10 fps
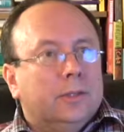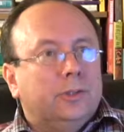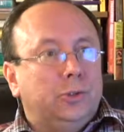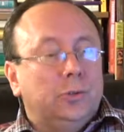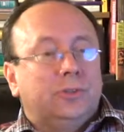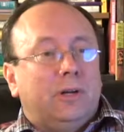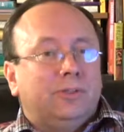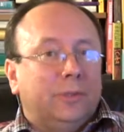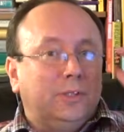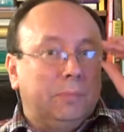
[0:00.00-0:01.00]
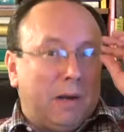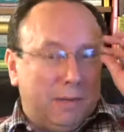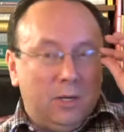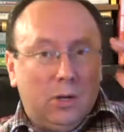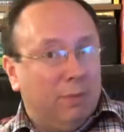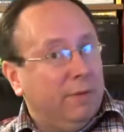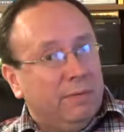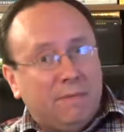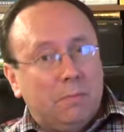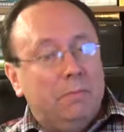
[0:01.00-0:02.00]
The jewels also, as you probably know, if you've
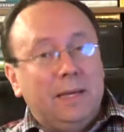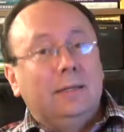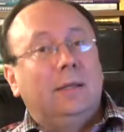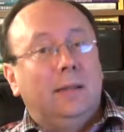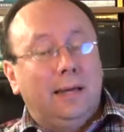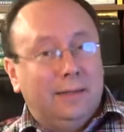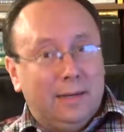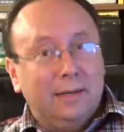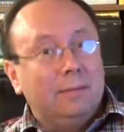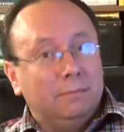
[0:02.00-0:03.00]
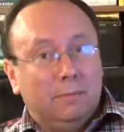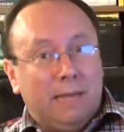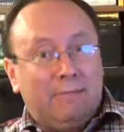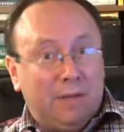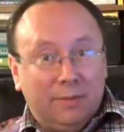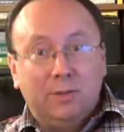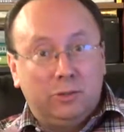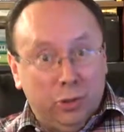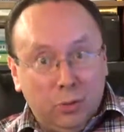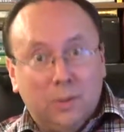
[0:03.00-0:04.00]
ever been to London and have done the
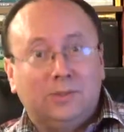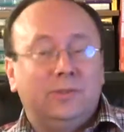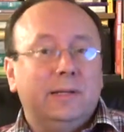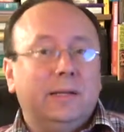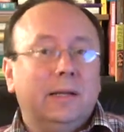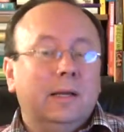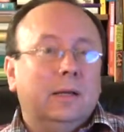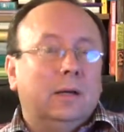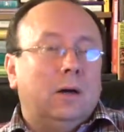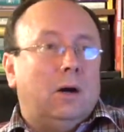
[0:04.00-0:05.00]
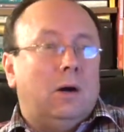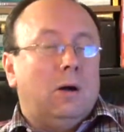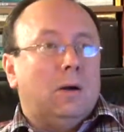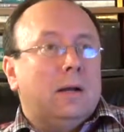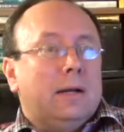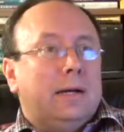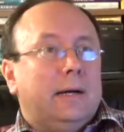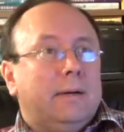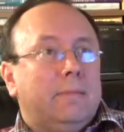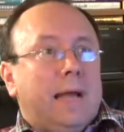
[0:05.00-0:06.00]
tourist thing, are
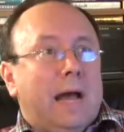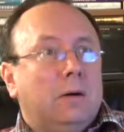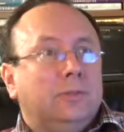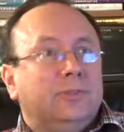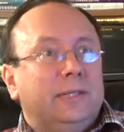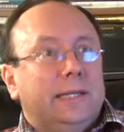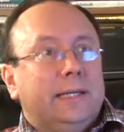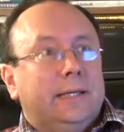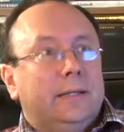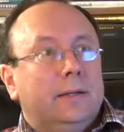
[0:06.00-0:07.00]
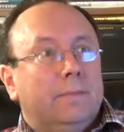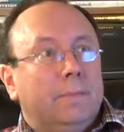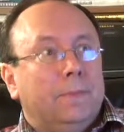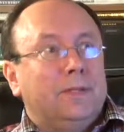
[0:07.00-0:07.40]
housed in the